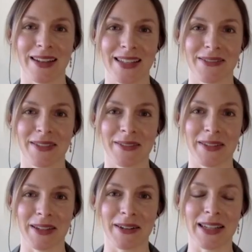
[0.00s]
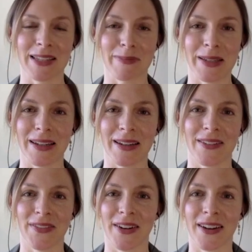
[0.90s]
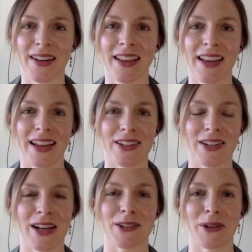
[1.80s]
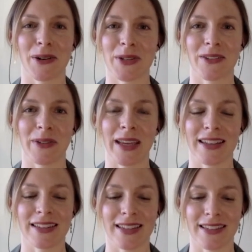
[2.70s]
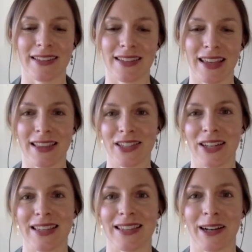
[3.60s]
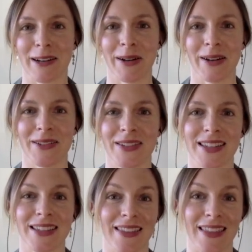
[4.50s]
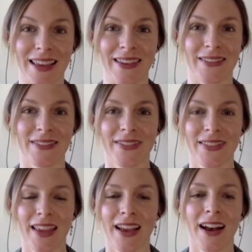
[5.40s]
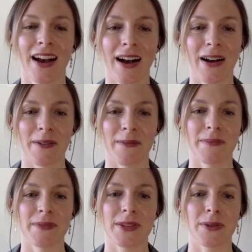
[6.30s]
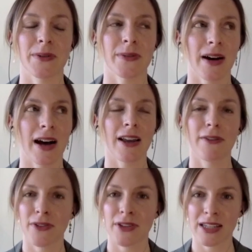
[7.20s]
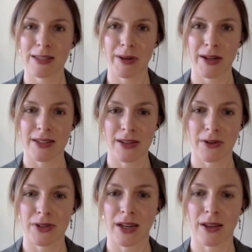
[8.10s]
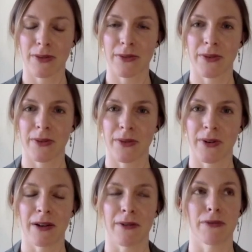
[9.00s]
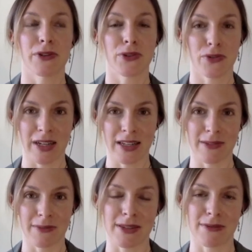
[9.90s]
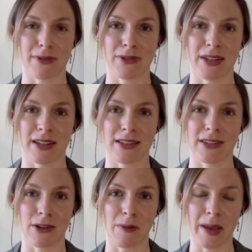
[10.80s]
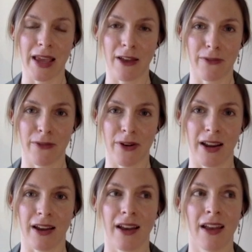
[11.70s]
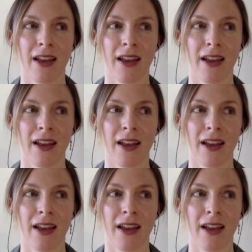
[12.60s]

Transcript: It's really, really great to be here for International Coaching Week and to get the chance to talk about coaching. So thank you. So I first experienced coaching through a retreat. It was a retreat in Sonoma, California.